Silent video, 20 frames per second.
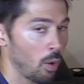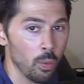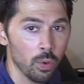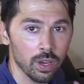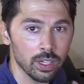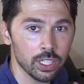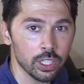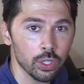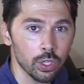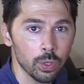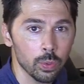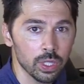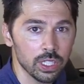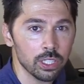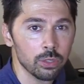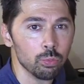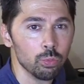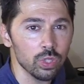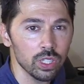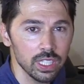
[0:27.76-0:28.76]
I want to show you
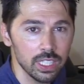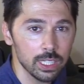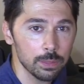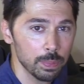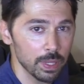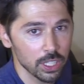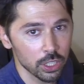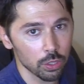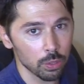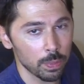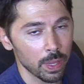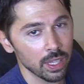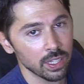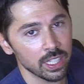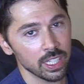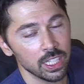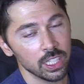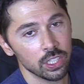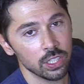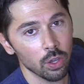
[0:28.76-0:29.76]
what's really special
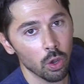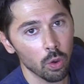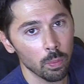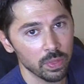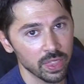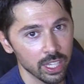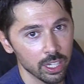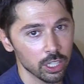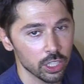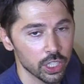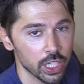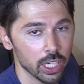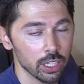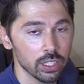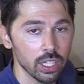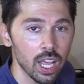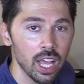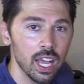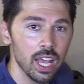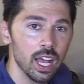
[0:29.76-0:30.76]
about these home theater
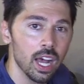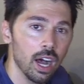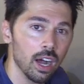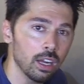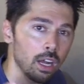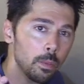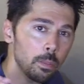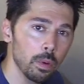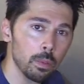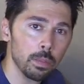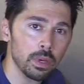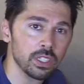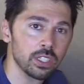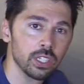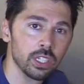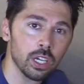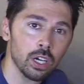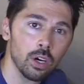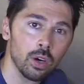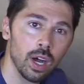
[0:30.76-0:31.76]
chairs. A couple months
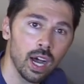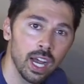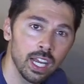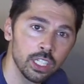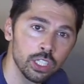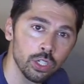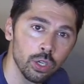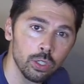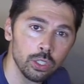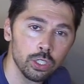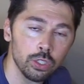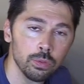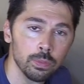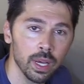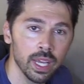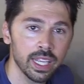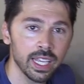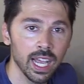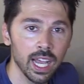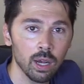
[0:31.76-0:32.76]
ago, I showed you
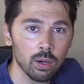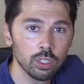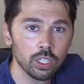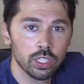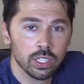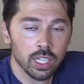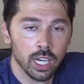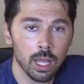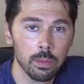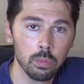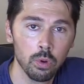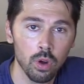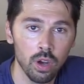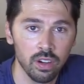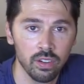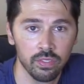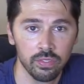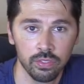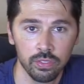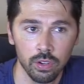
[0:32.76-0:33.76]
my couch that I
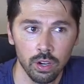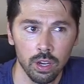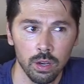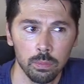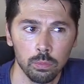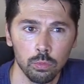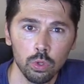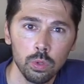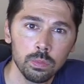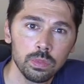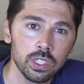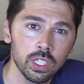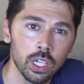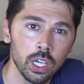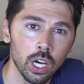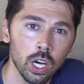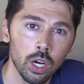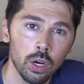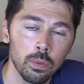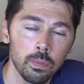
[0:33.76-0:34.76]
bought from Rooms to
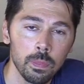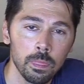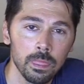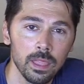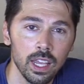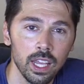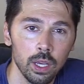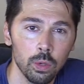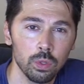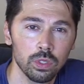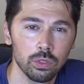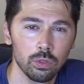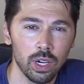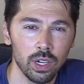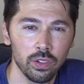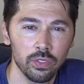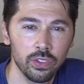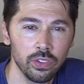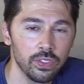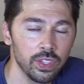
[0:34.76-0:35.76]
Go. It was
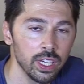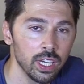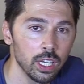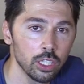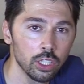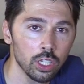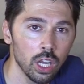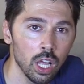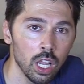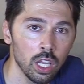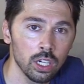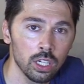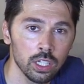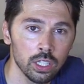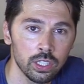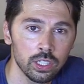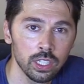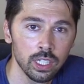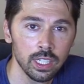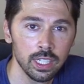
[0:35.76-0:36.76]
around
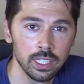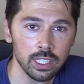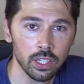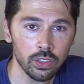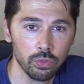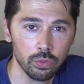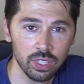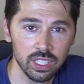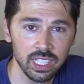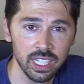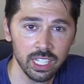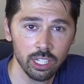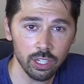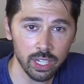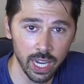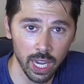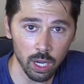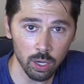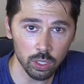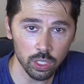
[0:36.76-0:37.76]
$1,500. It's a three-seater
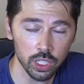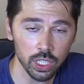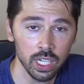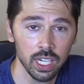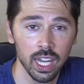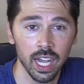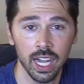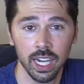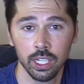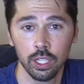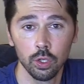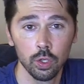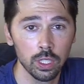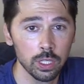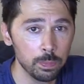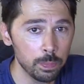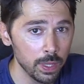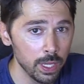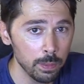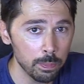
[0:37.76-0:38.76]
couch. at
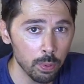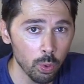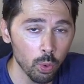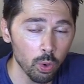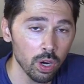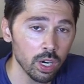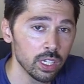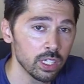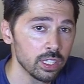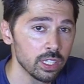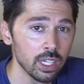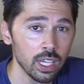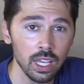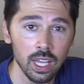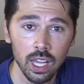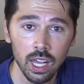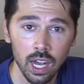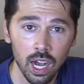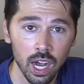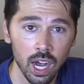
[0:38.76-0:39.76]
USB ports,
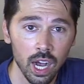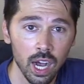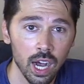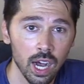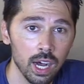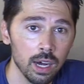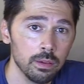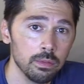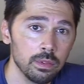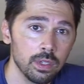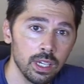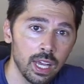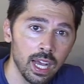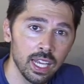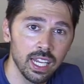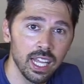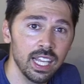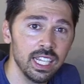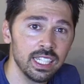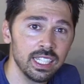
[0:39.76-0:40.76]
uh,
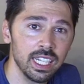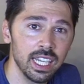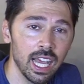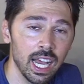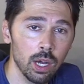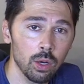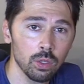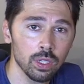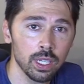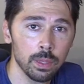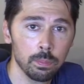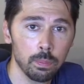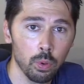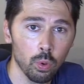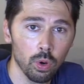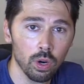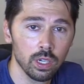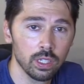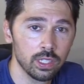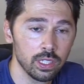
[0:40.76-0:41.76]
AC outlet
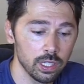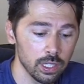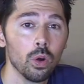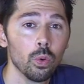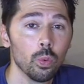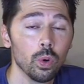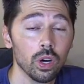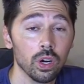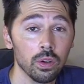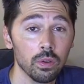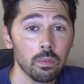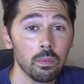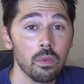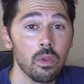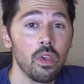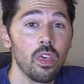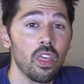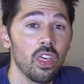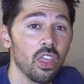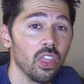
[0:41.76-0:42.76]
ports. Well,
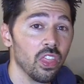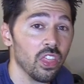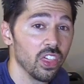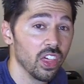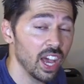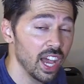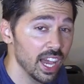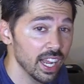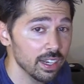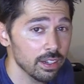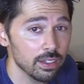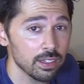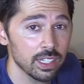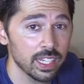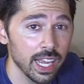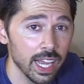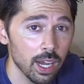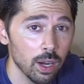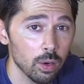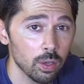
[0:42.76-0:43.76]
that
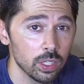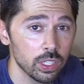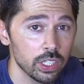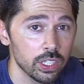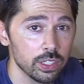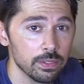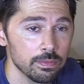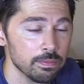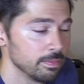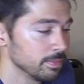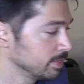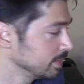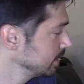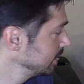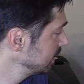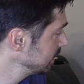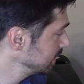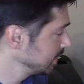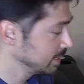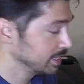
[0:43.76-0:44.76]
couch
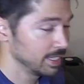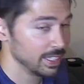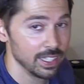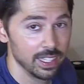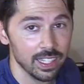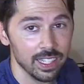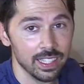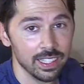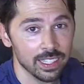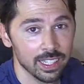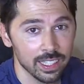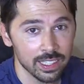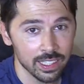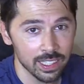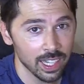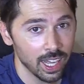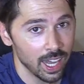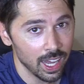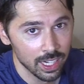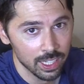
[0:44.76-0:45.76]
does
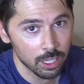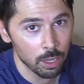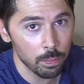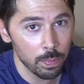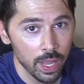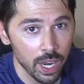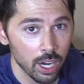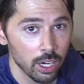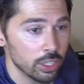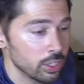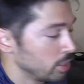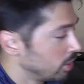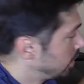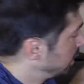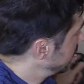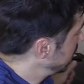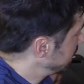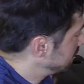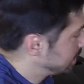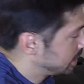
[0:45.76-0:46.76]
not compare to
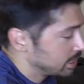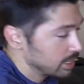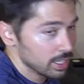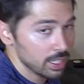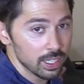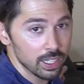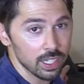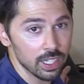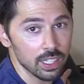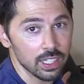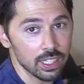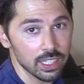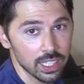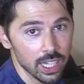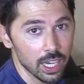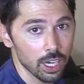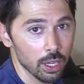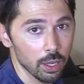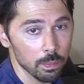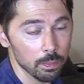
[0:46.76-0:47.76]
this
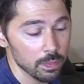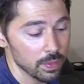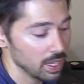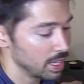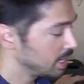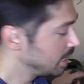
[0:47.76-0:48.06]
setup.